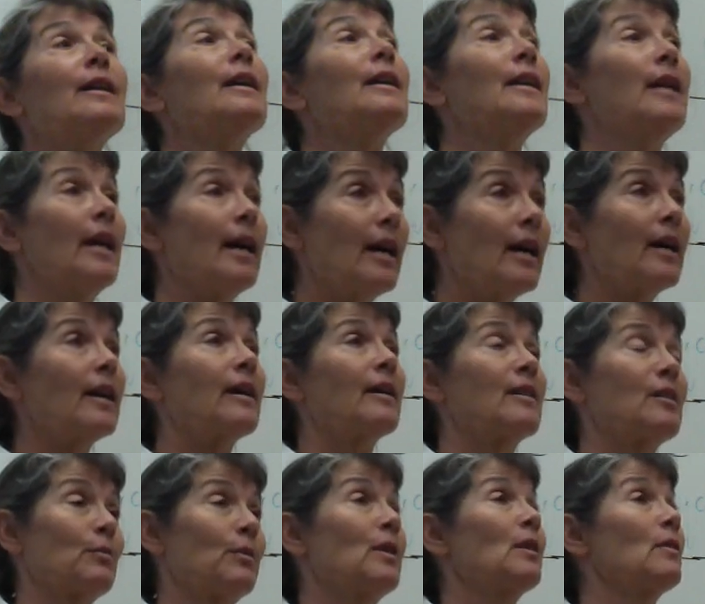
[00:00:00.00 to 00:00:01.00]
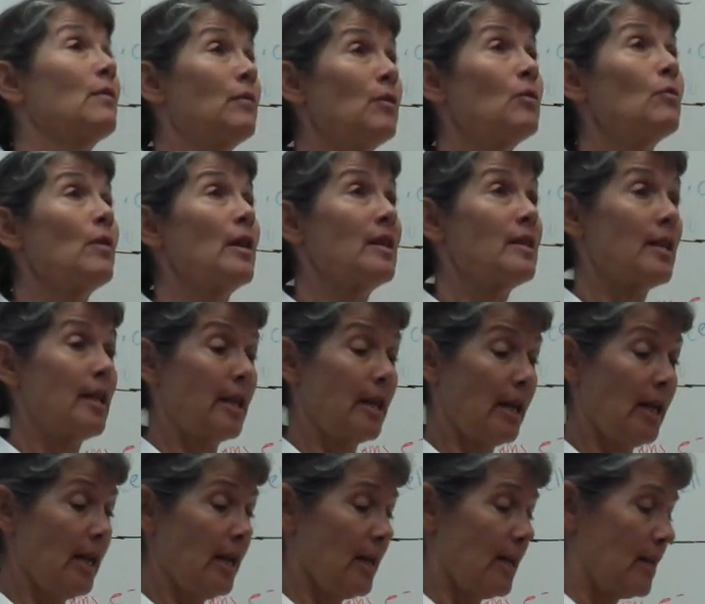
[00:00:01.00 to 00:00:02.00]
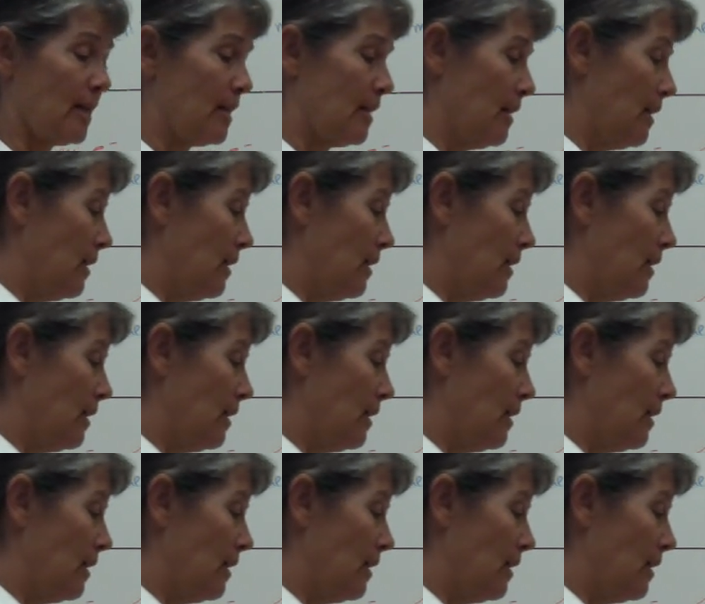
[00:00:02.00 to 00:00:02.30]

Yeah, it's one of the few ways they can.